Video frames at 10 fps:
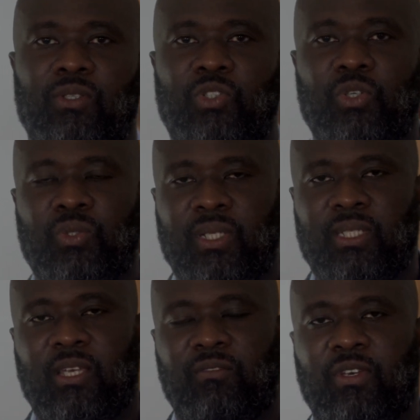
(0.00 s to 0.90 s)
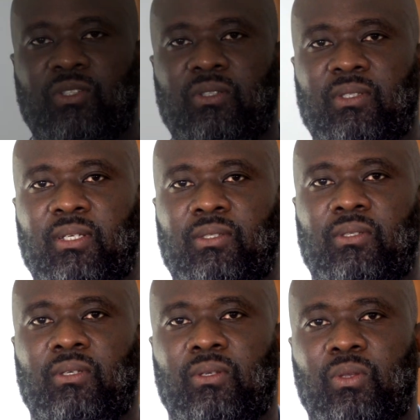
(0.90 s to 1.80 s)
Show to these investors
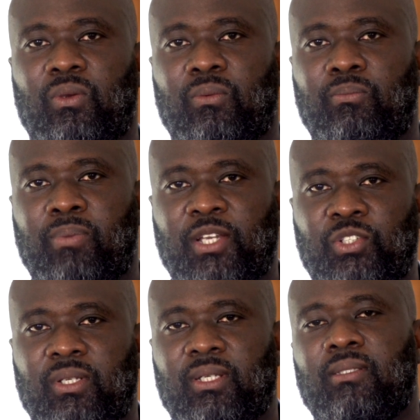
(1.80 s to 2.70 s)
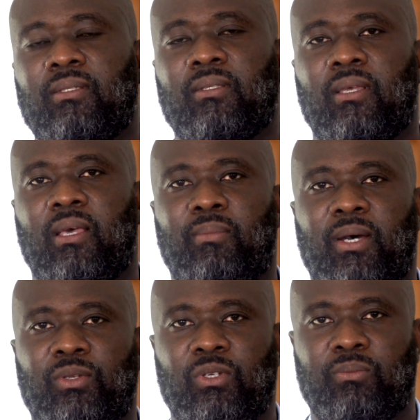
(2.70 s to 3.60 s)
that you're passionate
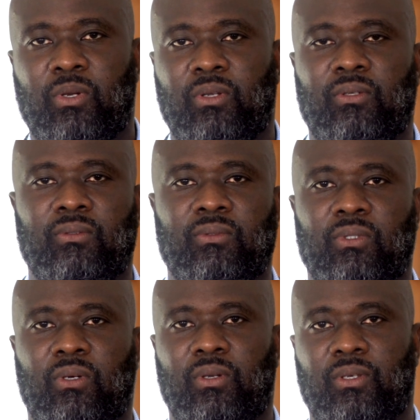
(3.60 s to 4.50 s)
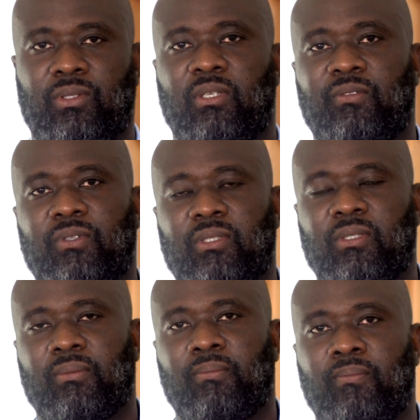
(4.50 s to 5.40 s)
about your product or your
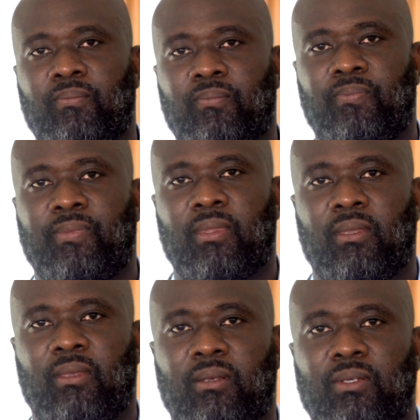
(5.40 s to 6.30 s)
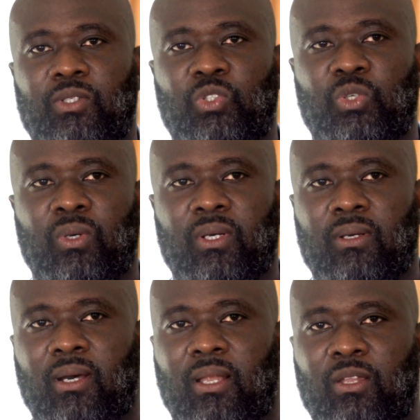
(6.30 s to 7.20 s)
service.
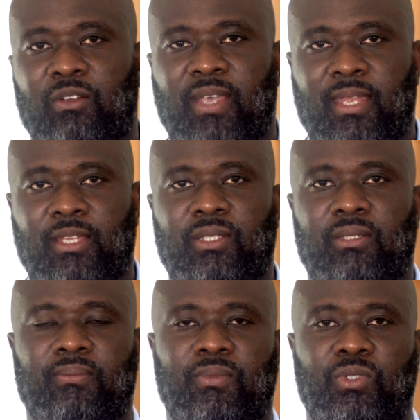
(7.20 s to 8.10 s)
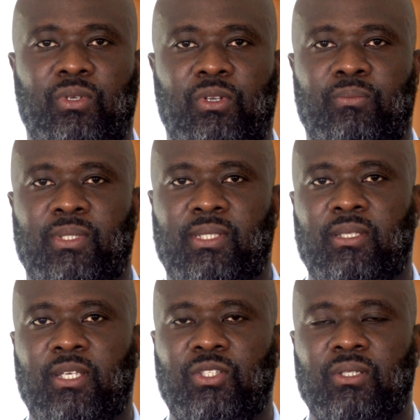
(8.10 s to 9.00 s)
Show a lot of energy during your
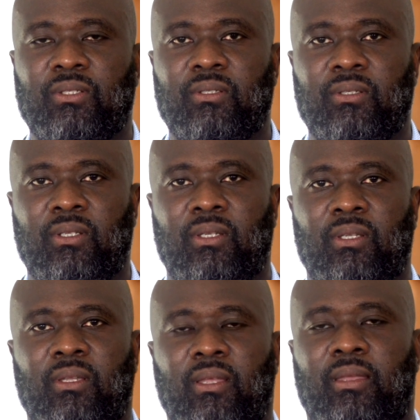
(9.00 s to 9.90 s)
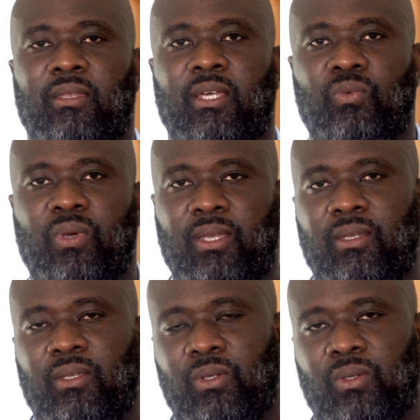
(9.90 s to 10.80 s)
presentation. In that
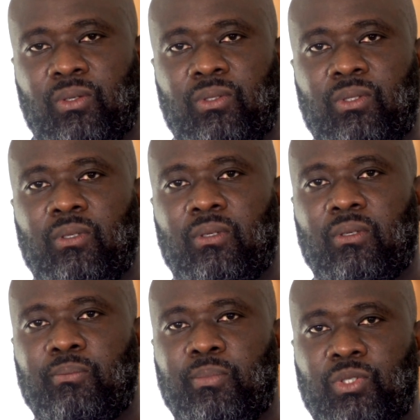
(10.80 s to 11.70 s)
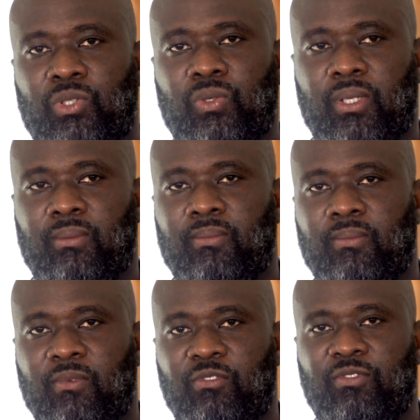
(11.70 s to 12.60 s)
way, you could pursue them
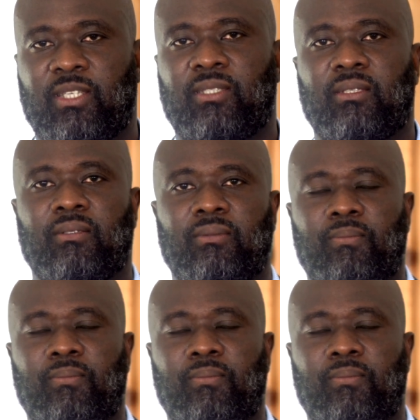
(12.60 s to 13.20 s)
faster.